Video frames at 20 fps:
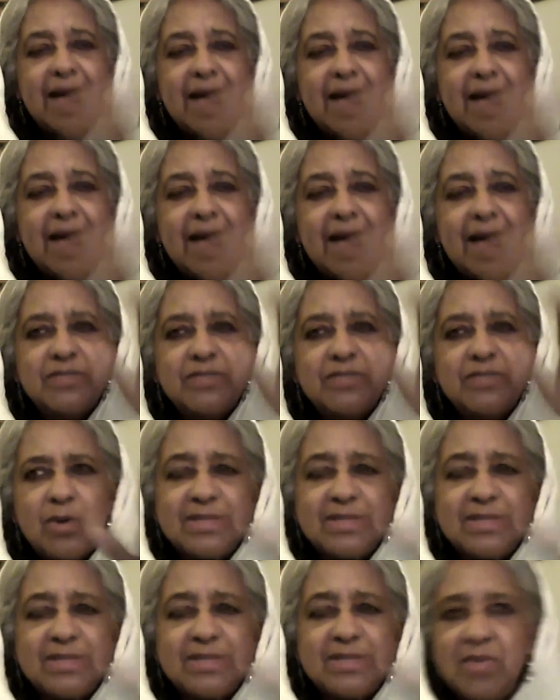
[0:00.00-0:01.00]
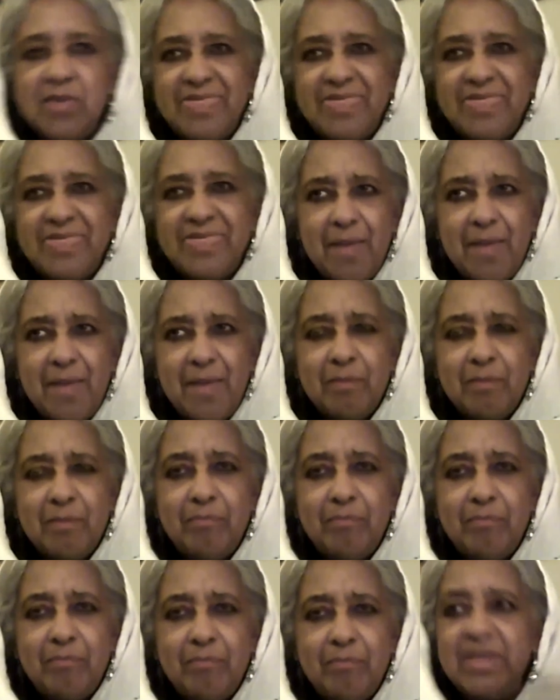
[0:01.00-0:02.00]
I was focused on
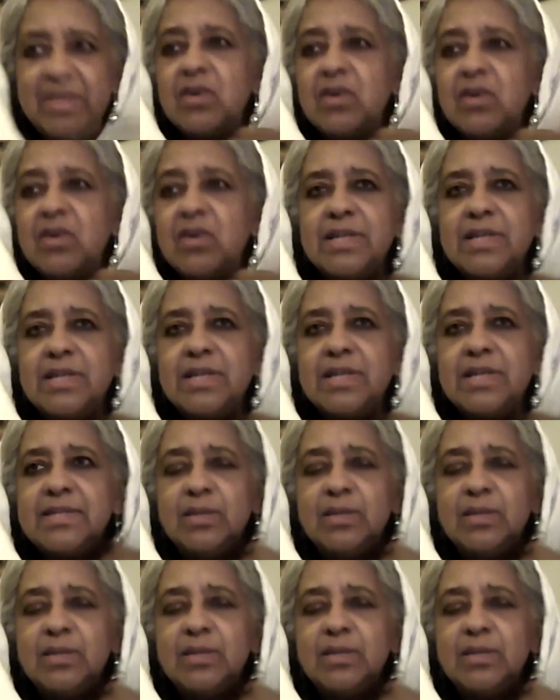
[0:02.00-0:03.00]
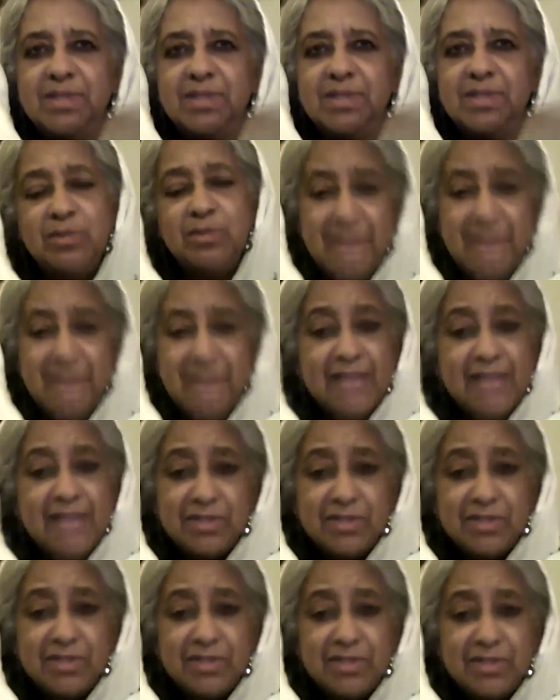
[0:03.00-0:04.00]
them because it was
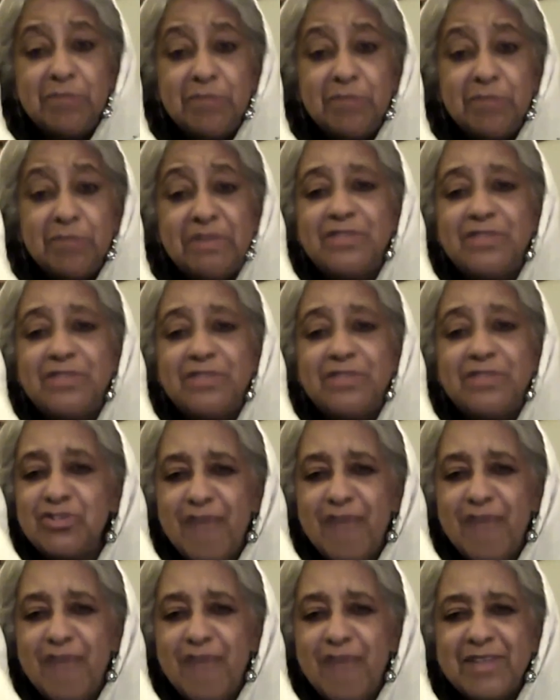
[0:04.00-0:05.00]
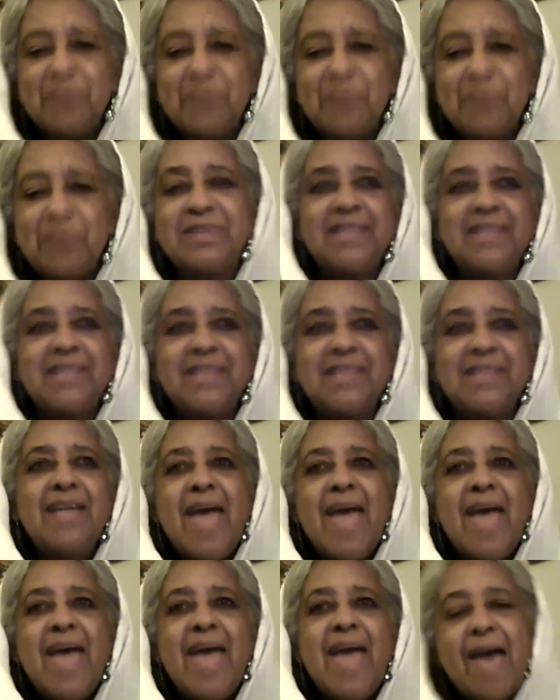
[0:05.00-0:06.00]
actually a little bit of a distractor. But
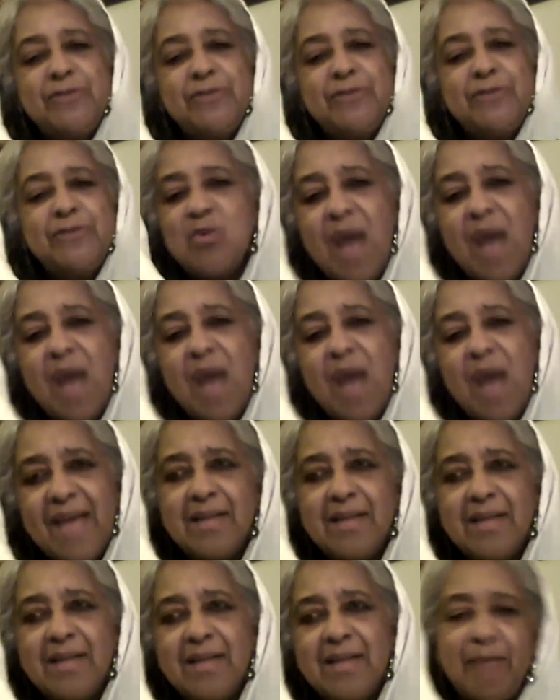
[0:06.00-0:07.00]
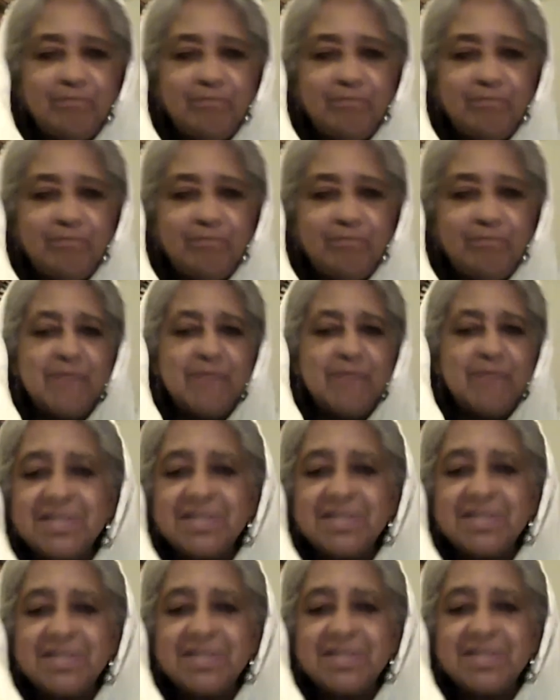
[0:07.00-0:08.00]
then after a while, I became
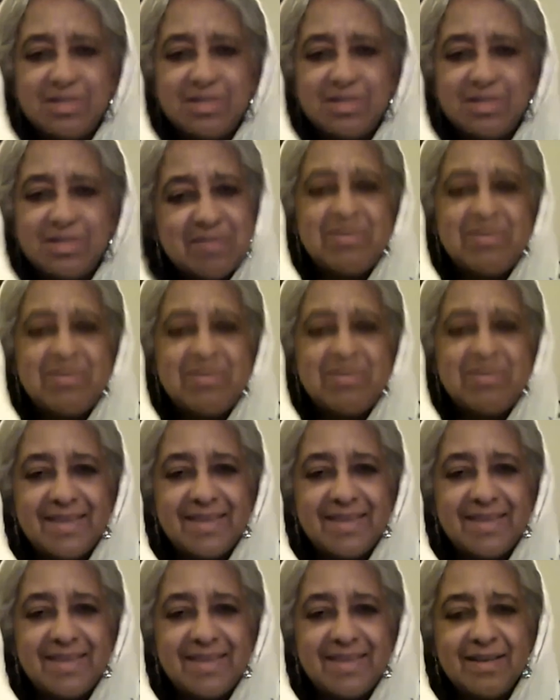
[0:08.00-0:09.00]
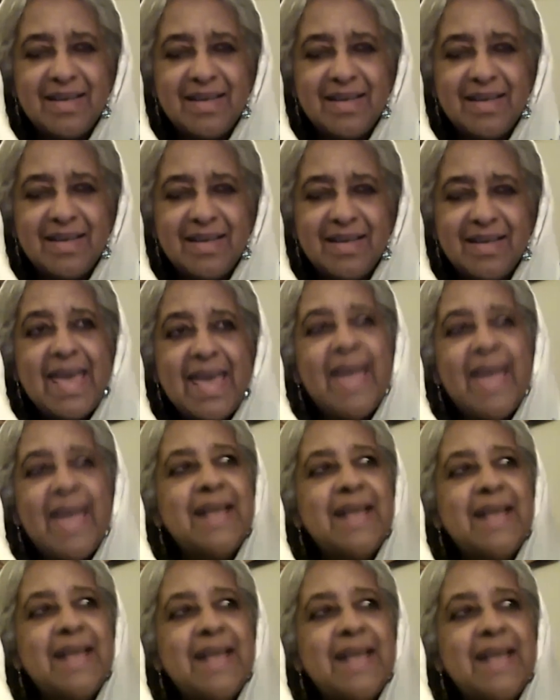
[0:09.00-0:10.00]
accustomed to them being there,
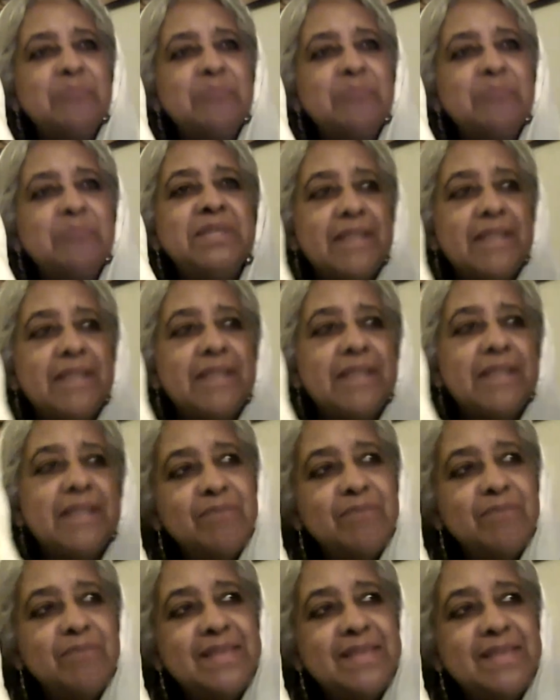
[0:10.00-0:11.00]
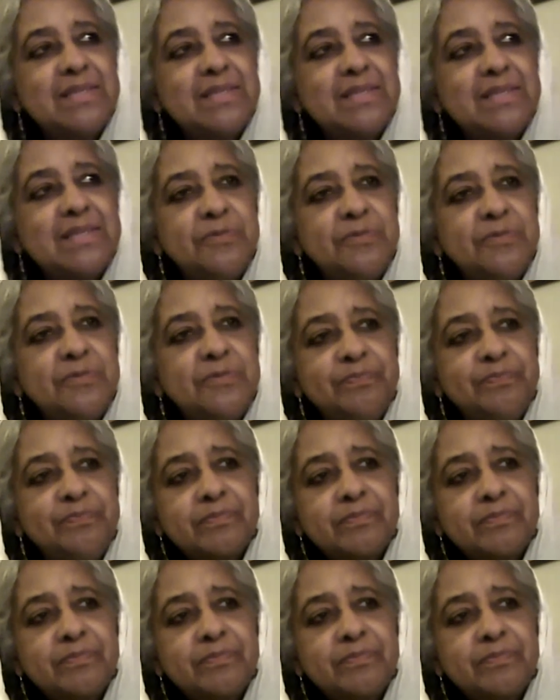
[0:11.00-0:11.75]
and I simply allowed myself